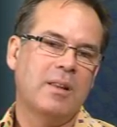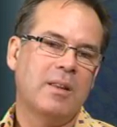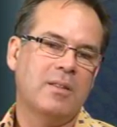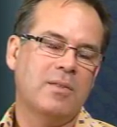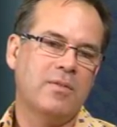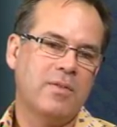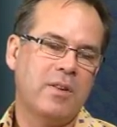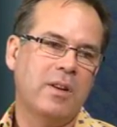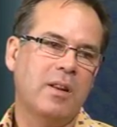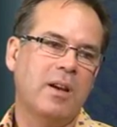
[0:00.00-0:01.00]
it's
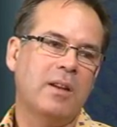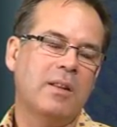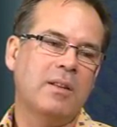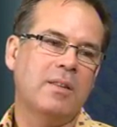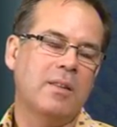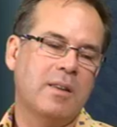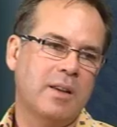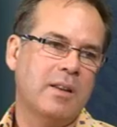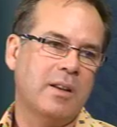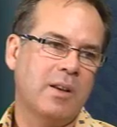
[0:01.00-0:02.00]
very likely that they're
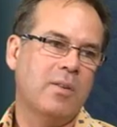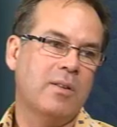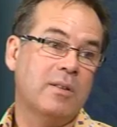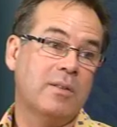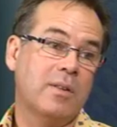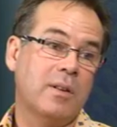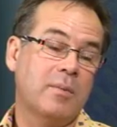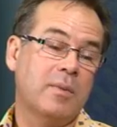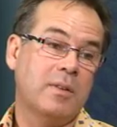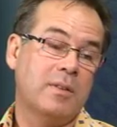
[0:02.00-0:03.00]
going to go on and develop